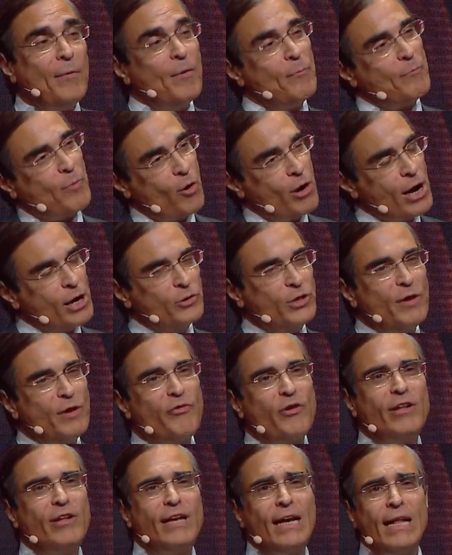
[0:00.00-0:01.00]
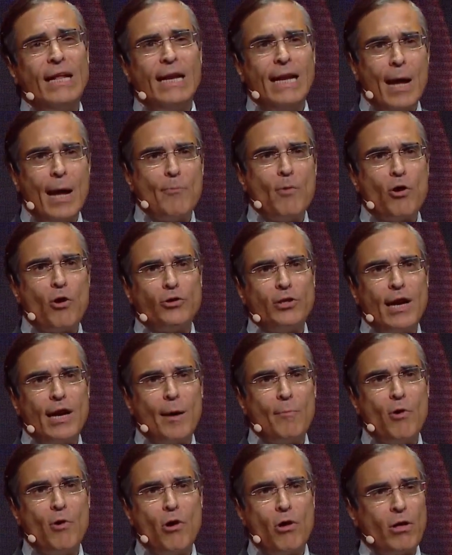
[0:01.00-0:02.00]
pronounced differently, La Mort de la
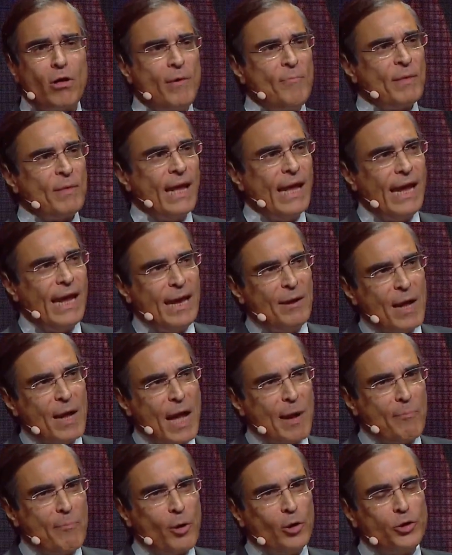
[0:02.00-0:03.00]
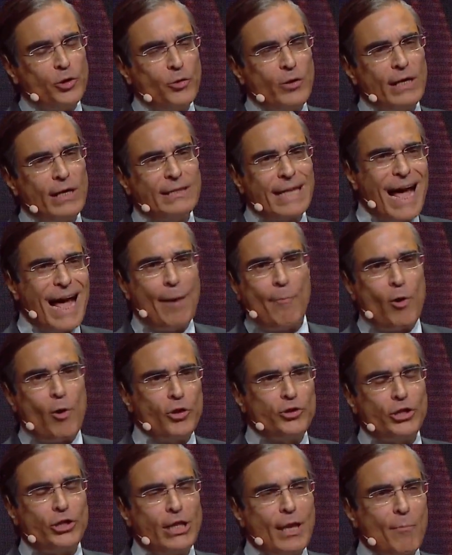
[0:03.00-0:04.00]
Mort. In Portuguese, A
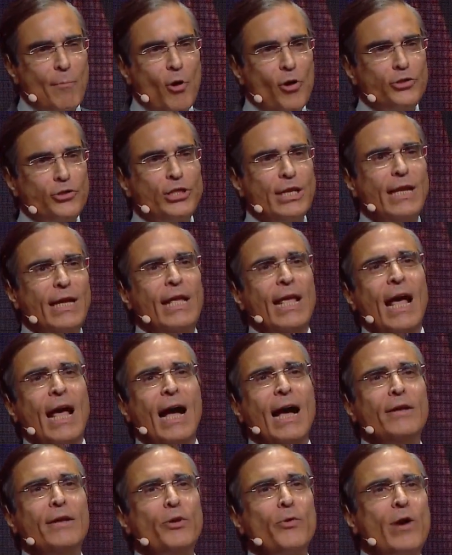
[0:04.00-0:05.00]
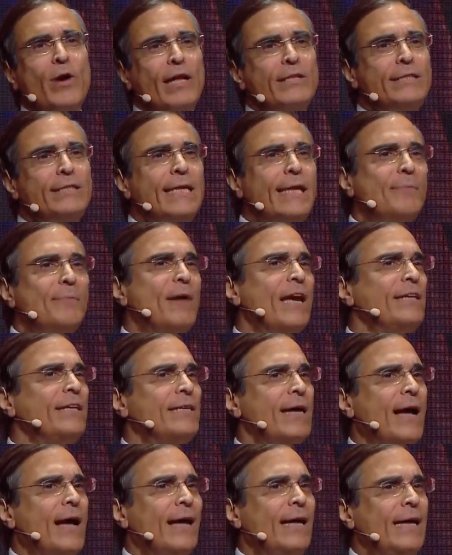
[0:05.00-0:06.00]
Morte da Morte, and you can see my
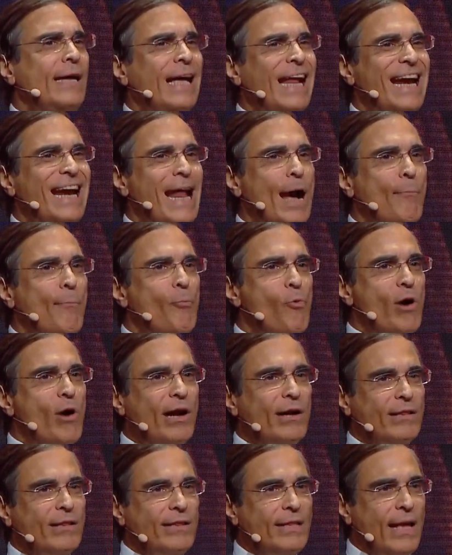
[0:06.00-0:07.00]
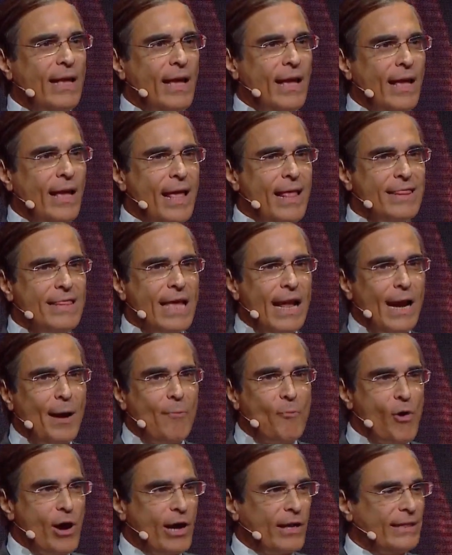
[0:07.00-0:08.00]
Thai, La Muerte de la
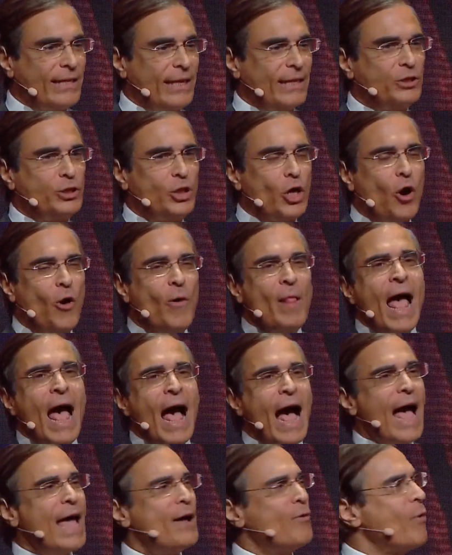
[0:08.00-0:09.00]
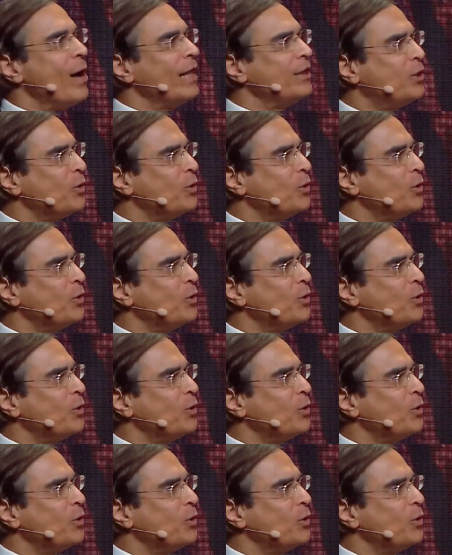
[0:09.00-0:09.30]
Muerte. So I want